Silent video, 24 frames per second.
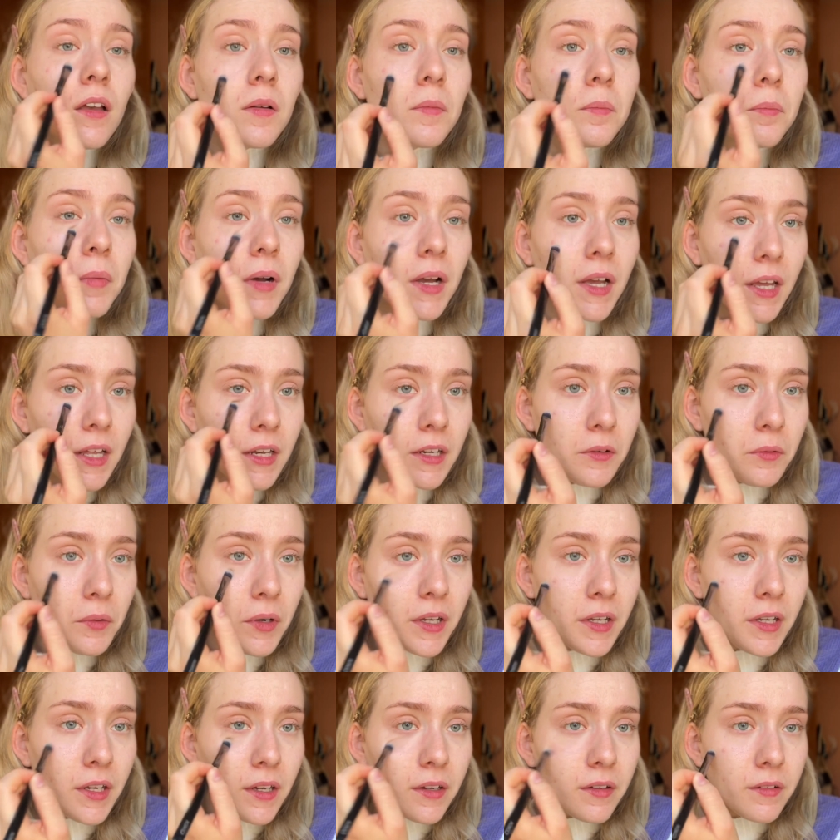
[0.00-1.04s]
But
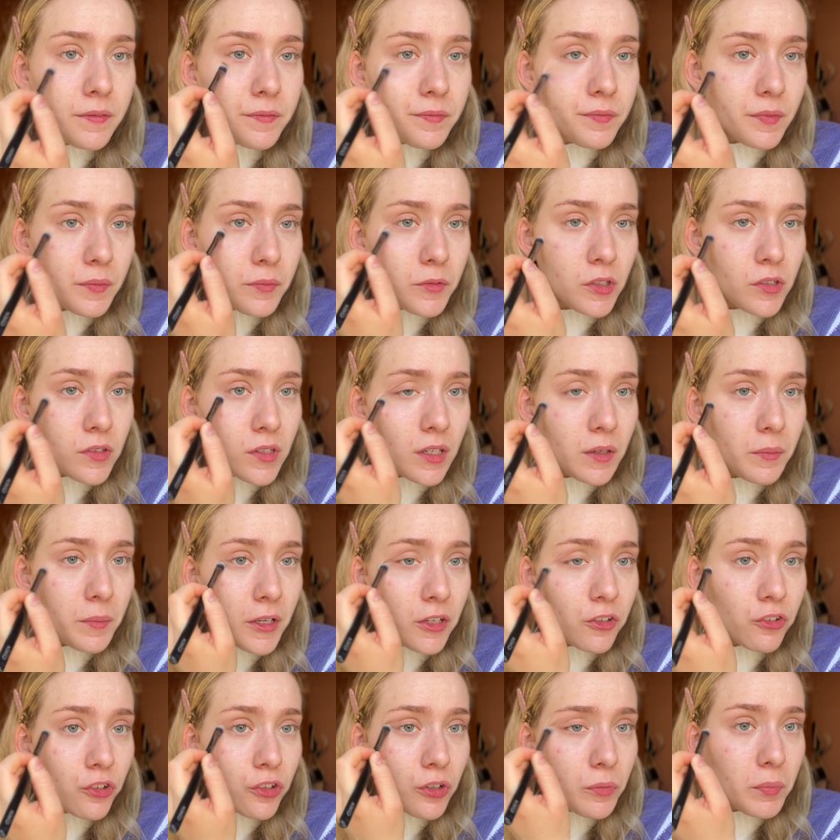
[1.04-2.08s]
anyway, I'm just gonna make
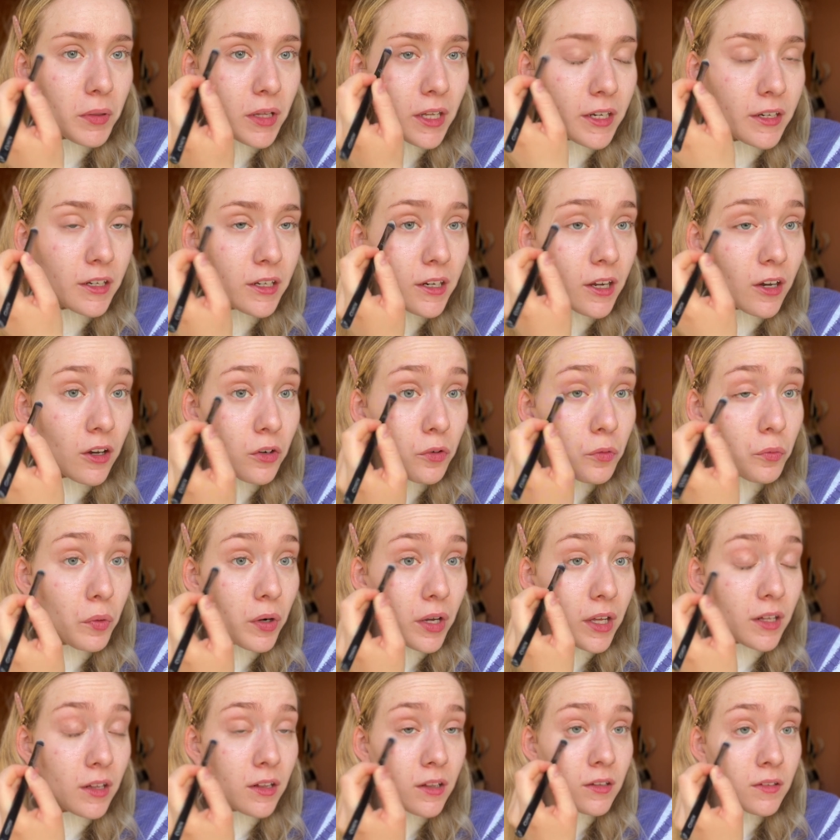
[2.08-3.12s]
sure to blend it out
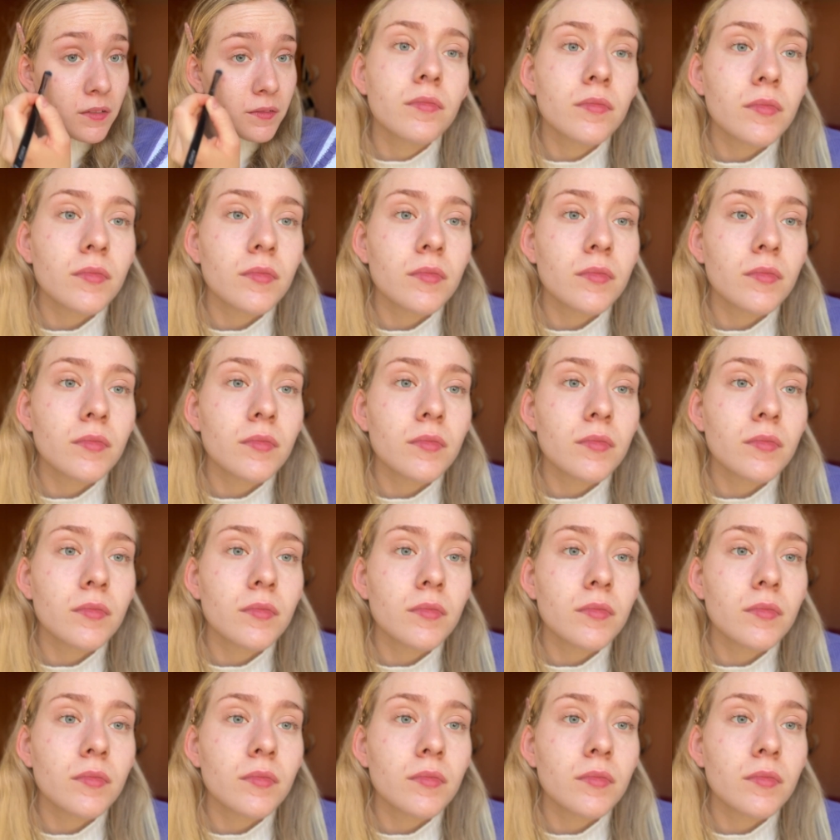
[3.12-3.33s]
well.